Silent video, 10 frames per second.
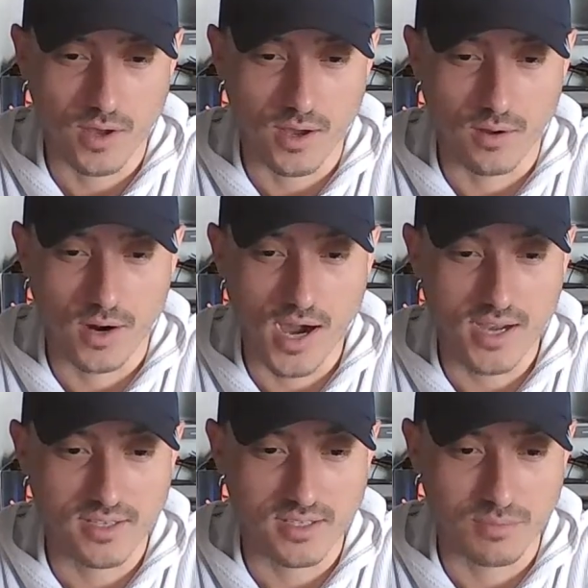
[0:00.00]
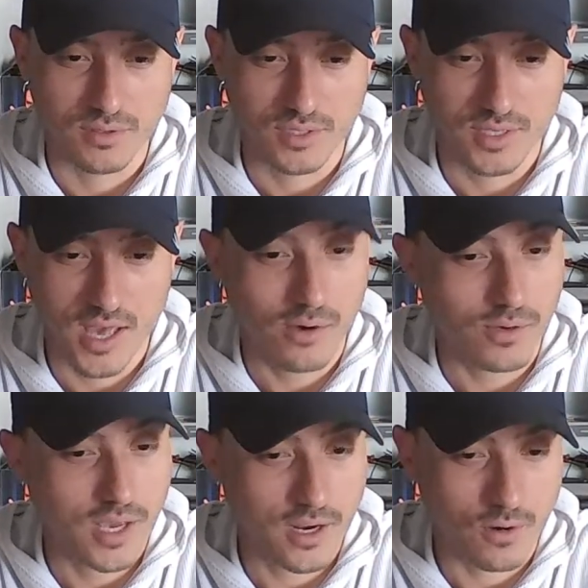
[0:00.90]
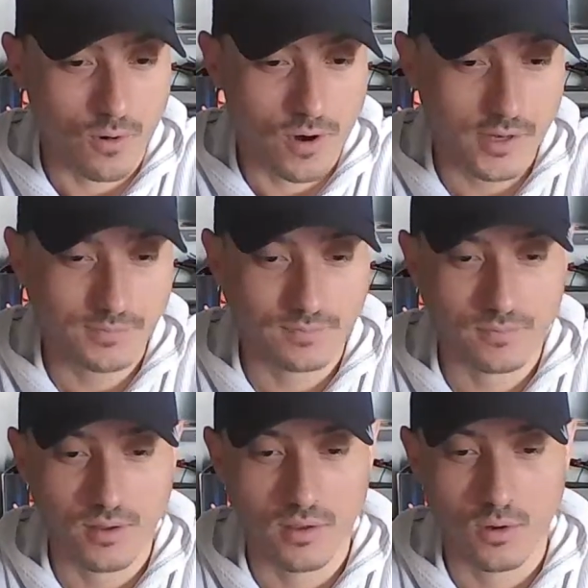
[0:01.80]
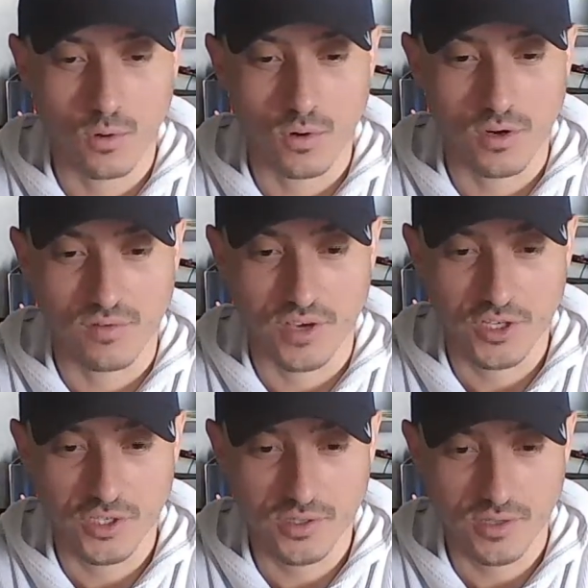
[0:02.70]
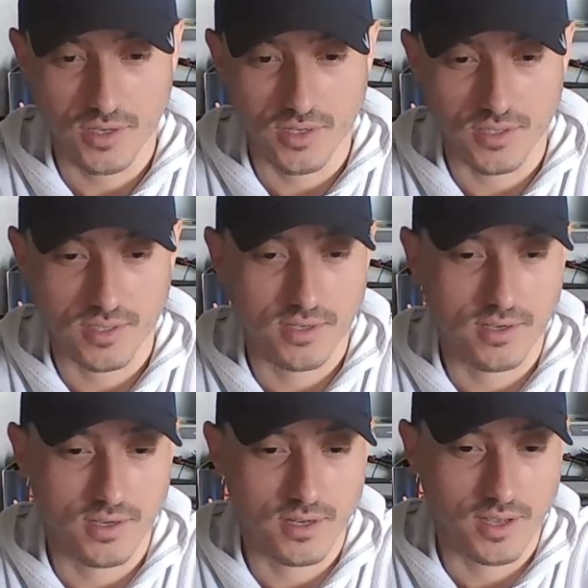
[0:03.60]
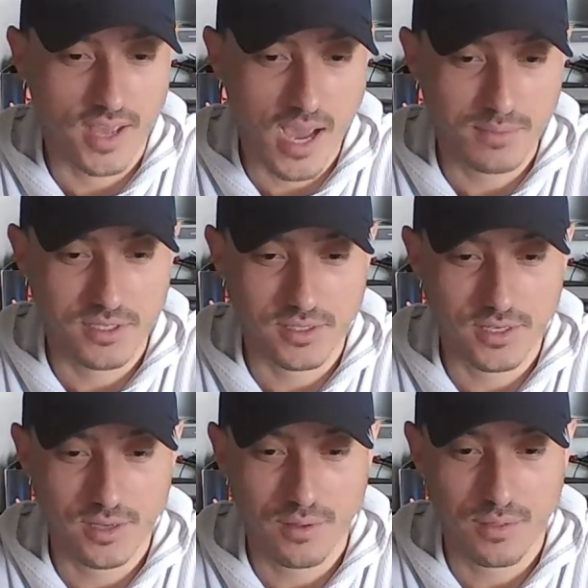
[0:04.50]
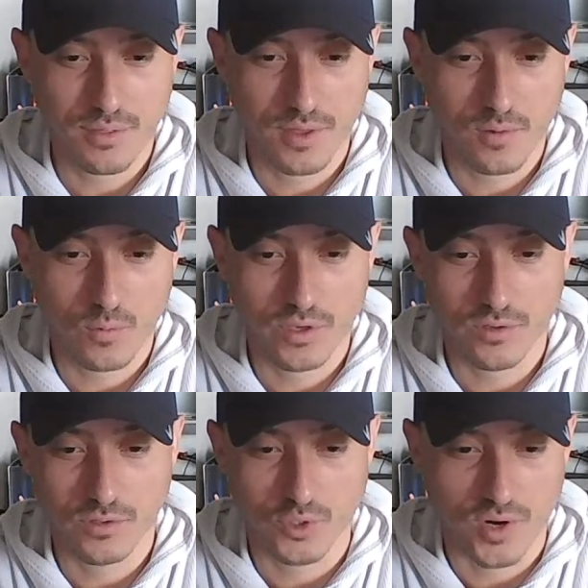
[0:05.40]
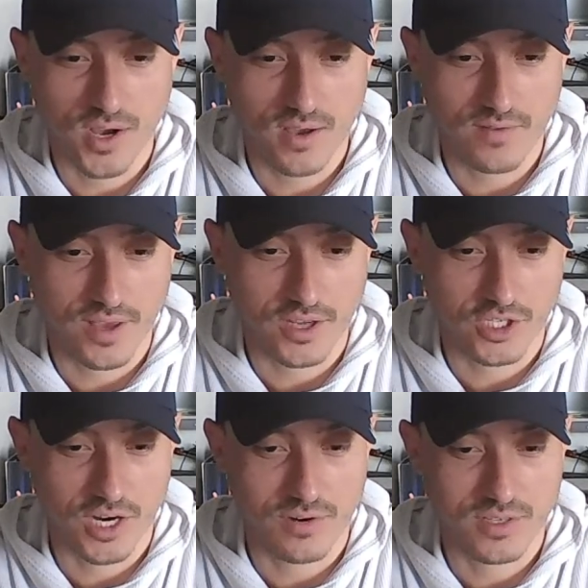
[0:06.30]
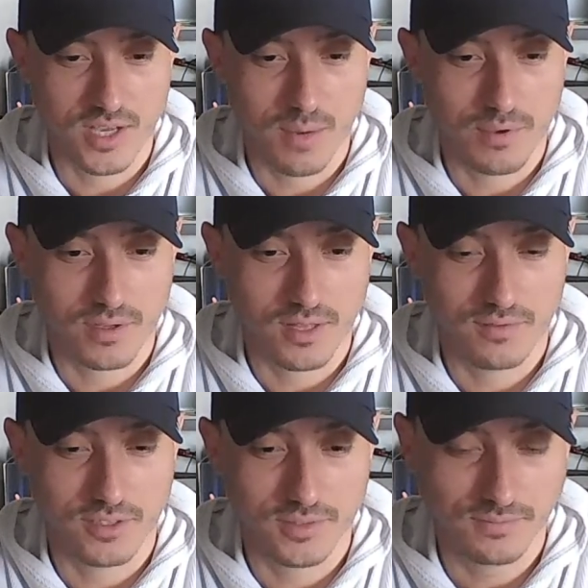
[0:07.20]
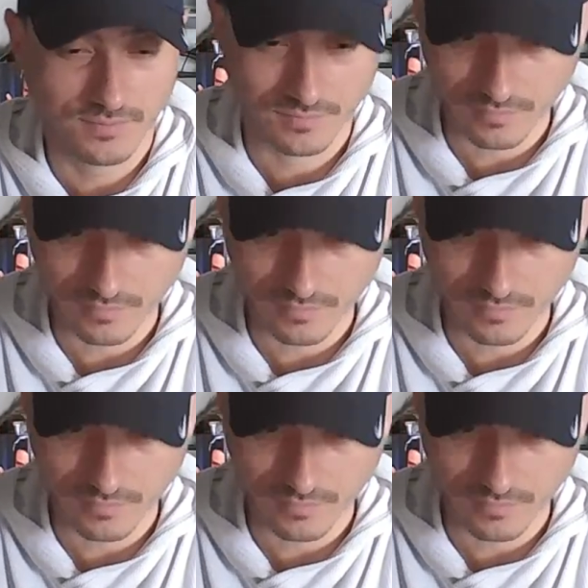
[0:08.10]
or high stability L category. Core innovation is in encapsulating, thin wheel drive, and gyroscopic leveling.